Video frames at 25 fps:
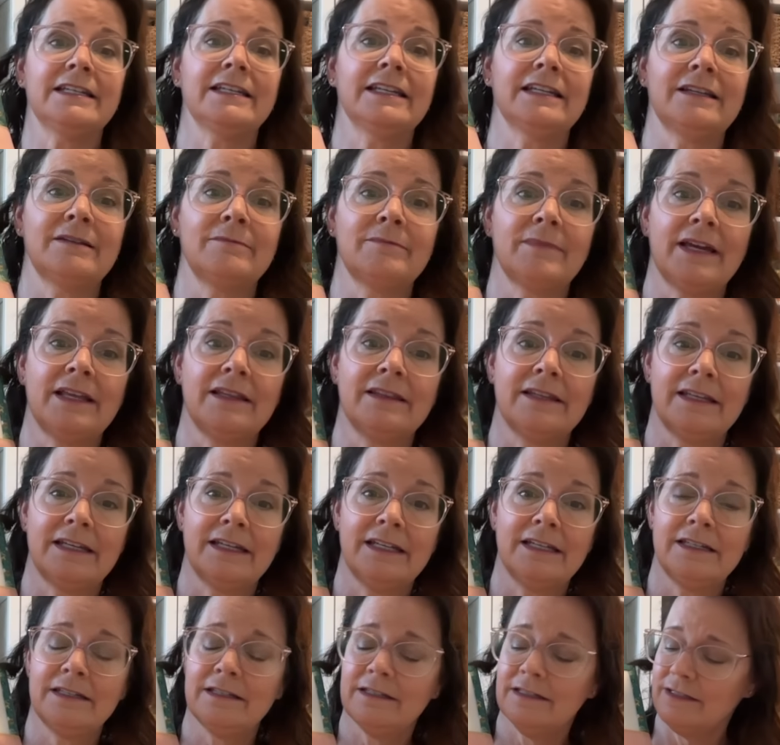in my
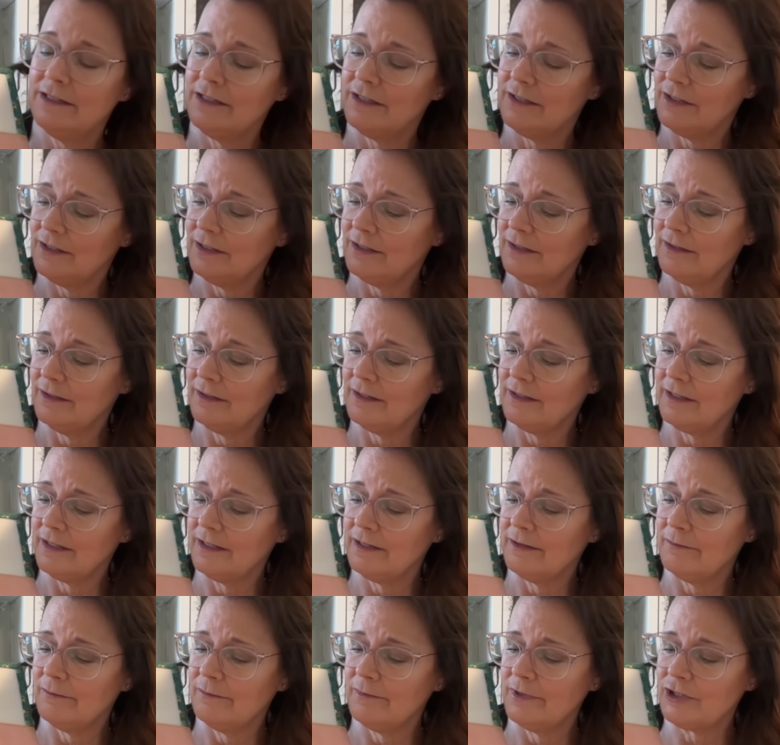linen,
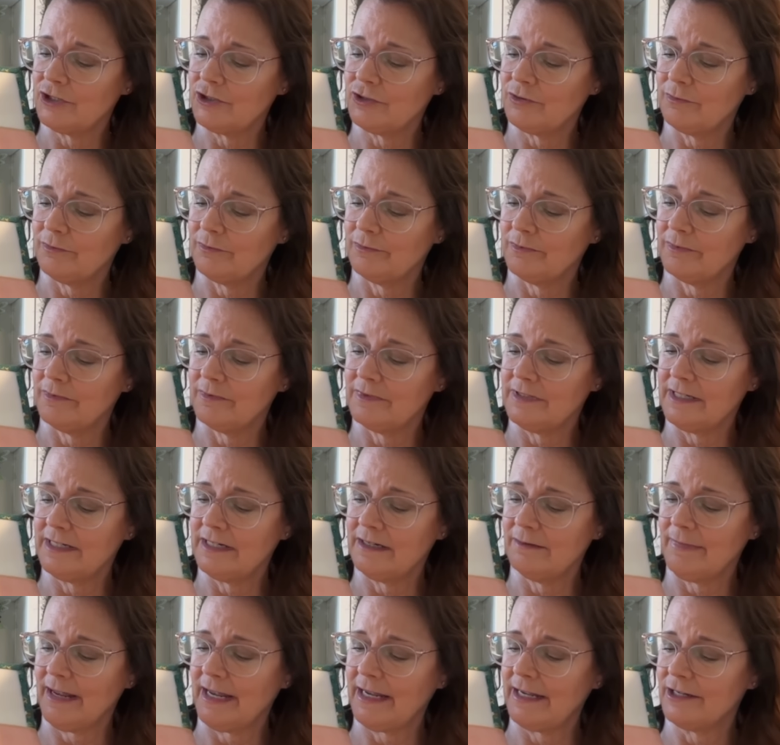which didn't
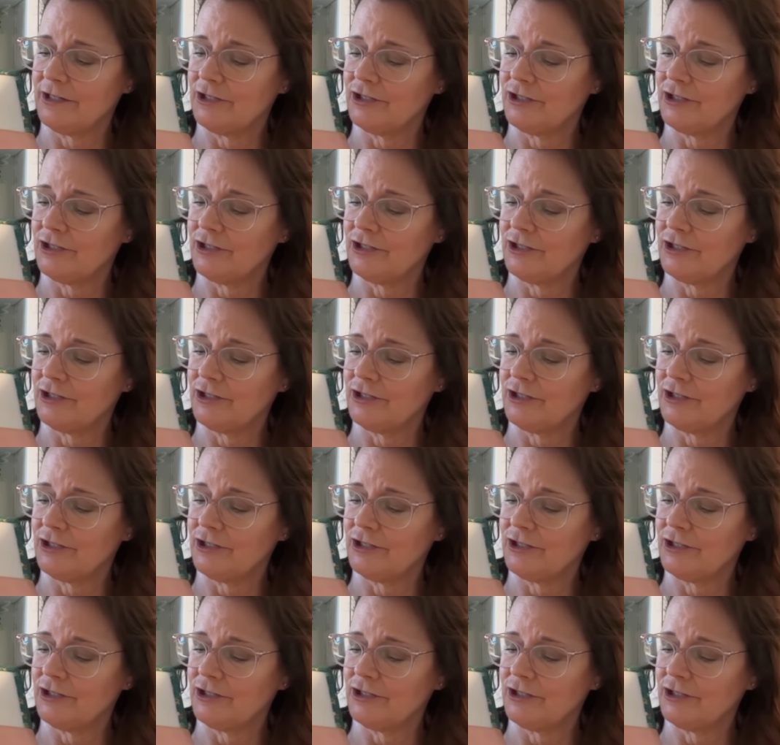make it